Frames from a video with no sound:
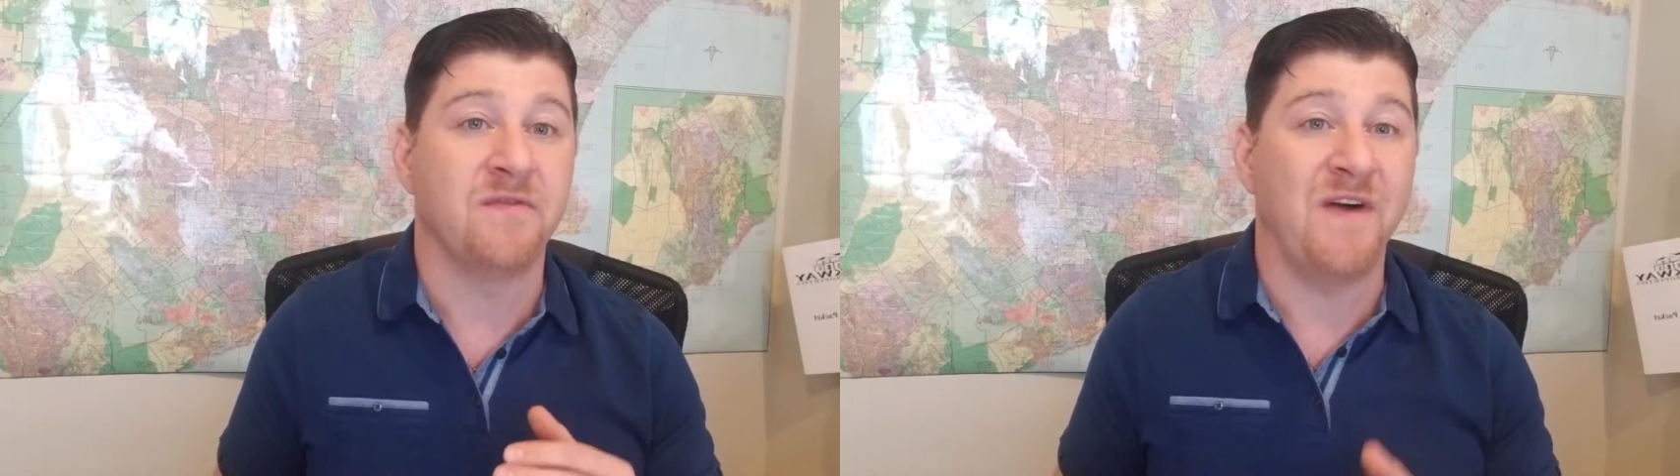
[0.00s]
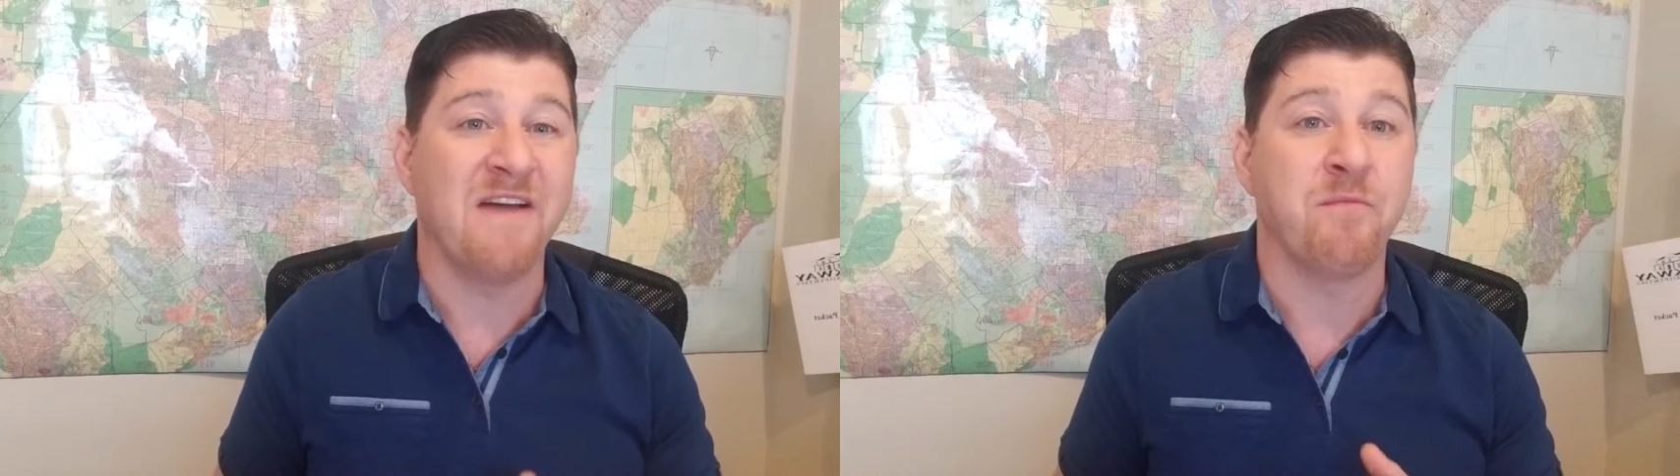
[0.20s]

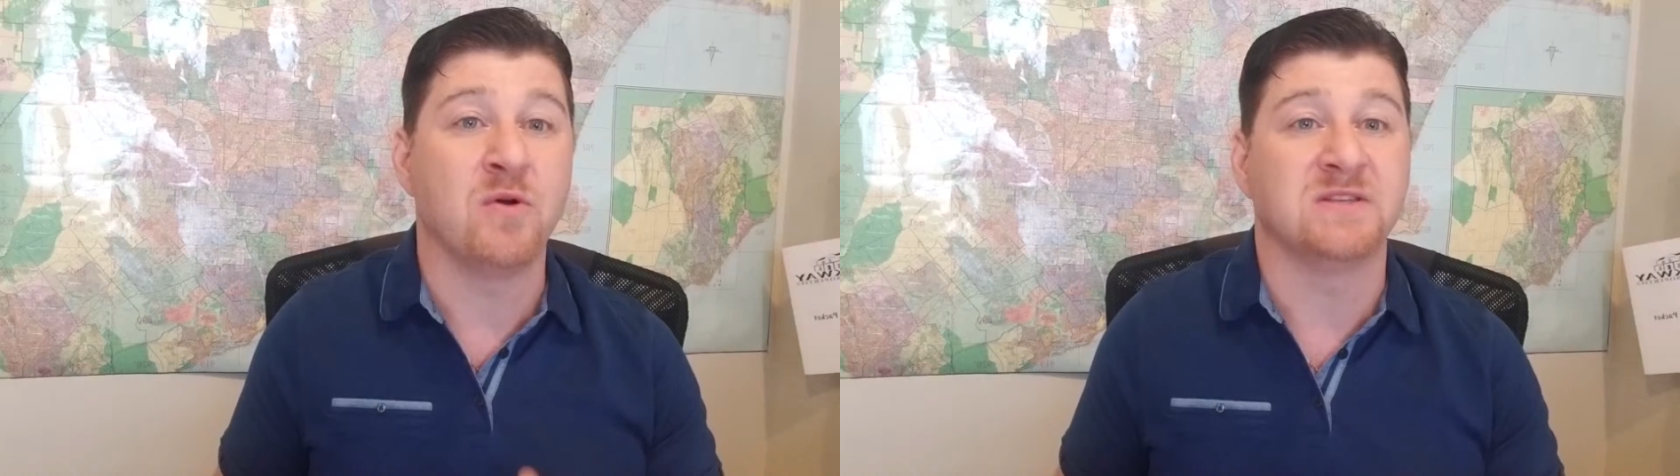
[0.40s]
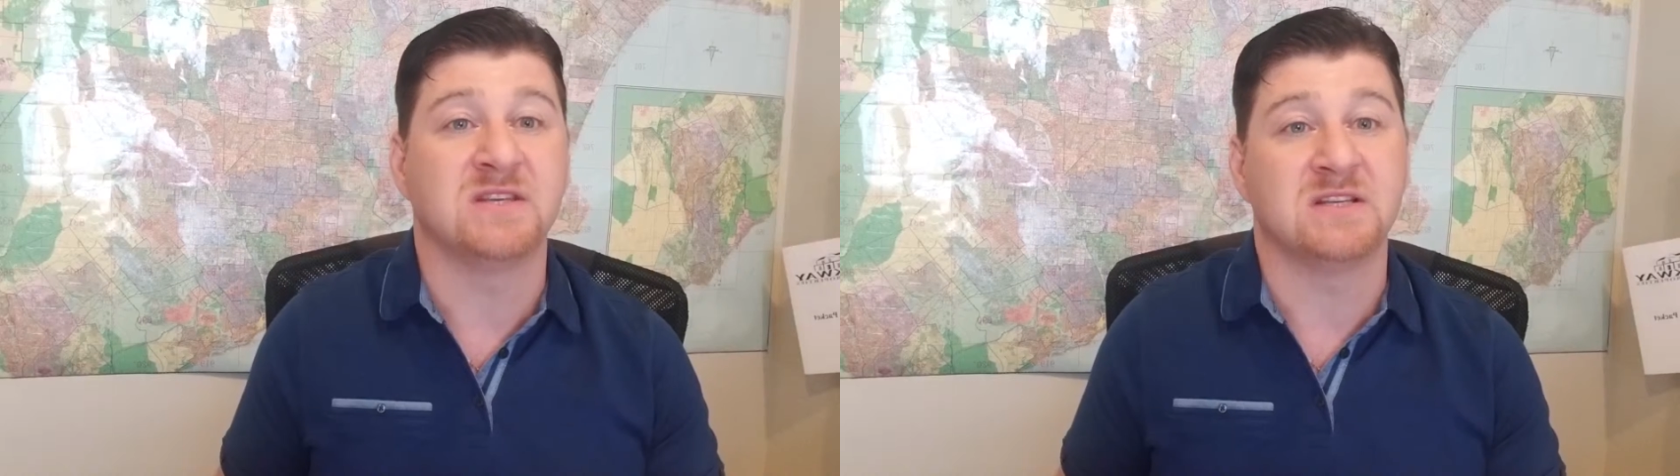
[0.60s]

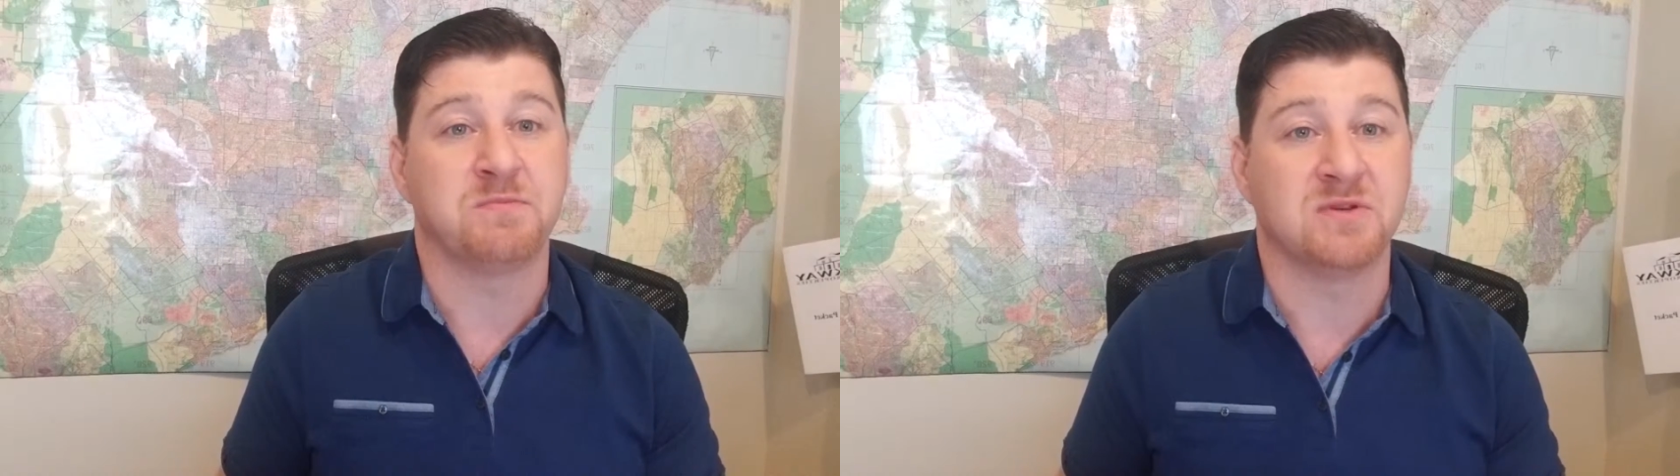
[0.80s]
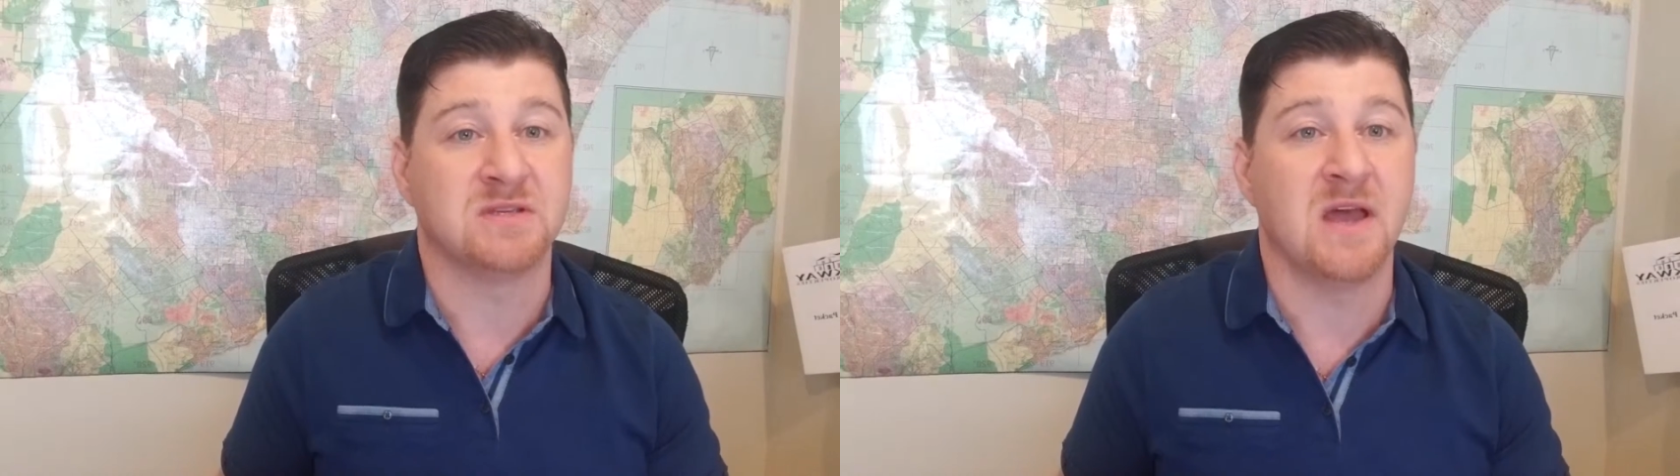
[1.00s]

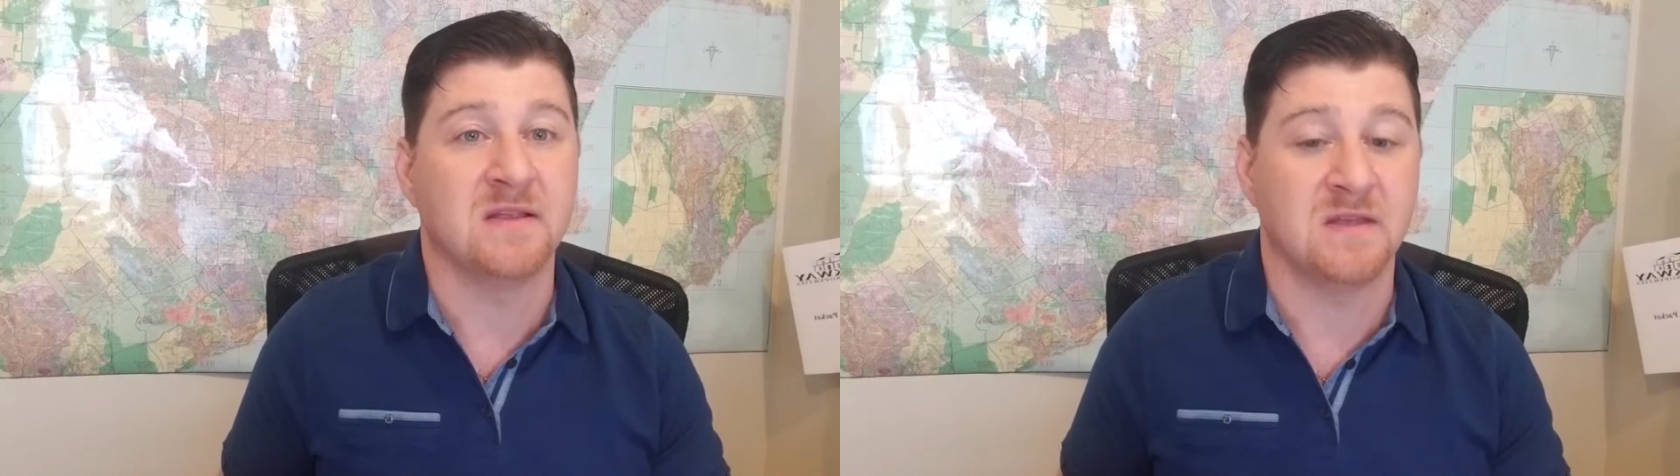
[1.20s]
5.6%